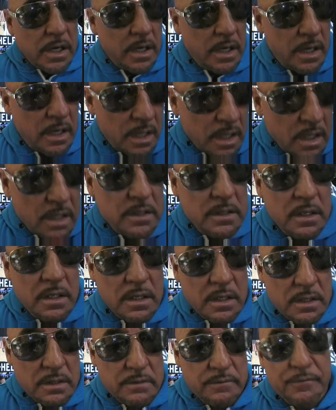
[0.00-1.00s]
on
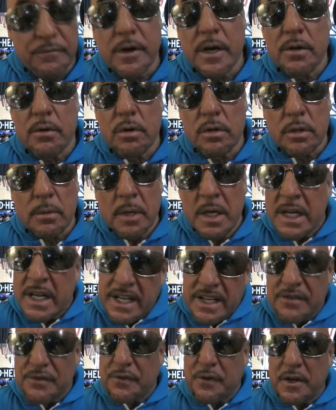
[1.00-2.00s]
Franco Colombo. It's
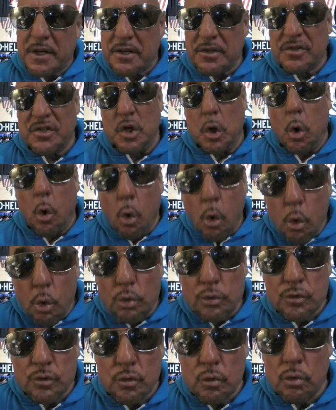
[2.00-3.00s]
funny because the old
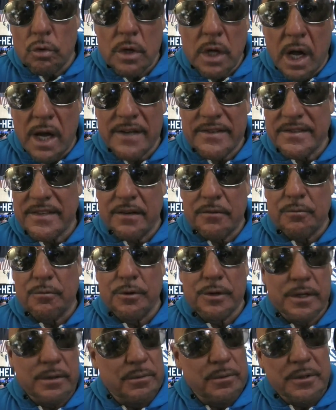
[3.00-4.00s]
school guys didn't really,
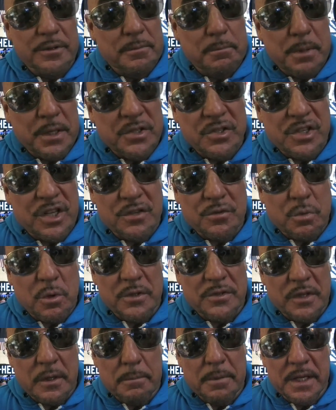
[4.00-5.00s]
because bitch tits wasn't
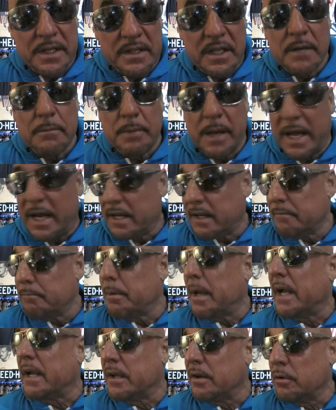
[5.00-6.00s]
a big thing
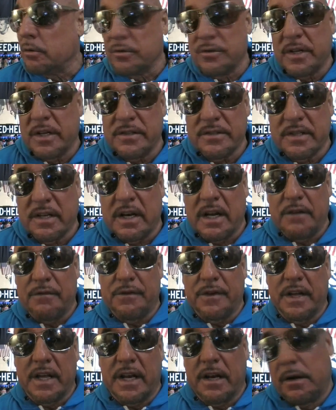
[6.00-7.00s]
back in those days. Today,
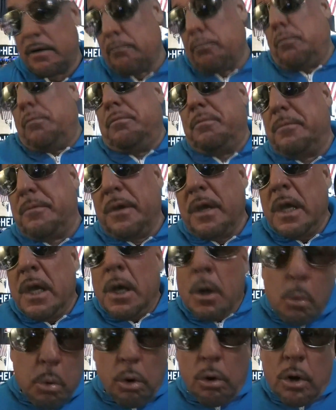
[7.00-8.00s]
forget it.
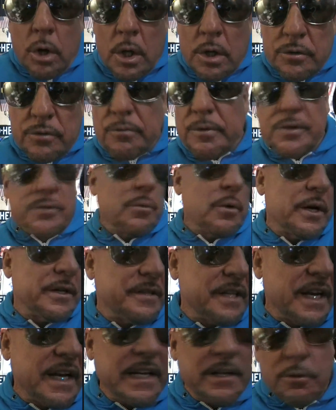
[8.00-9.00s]
Well, the reason why
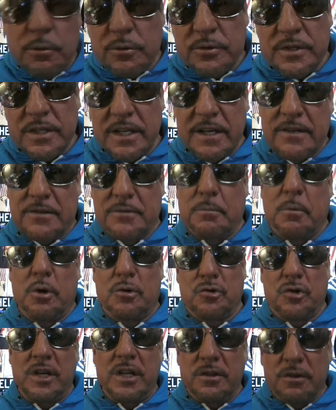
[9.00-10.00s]
today you don't see it as much
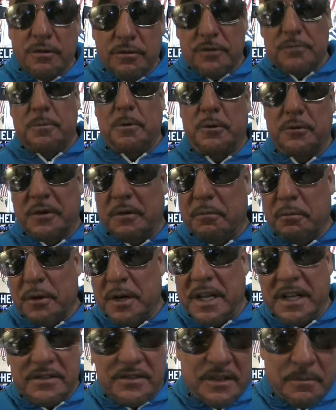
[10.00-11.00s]
either is because everybody
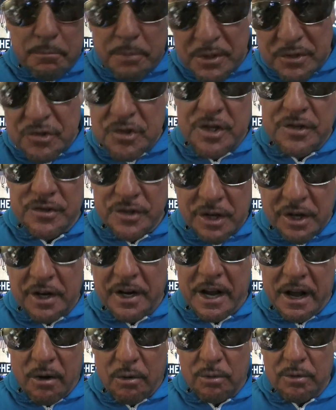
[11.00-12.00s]
gets their bitch tits cut out.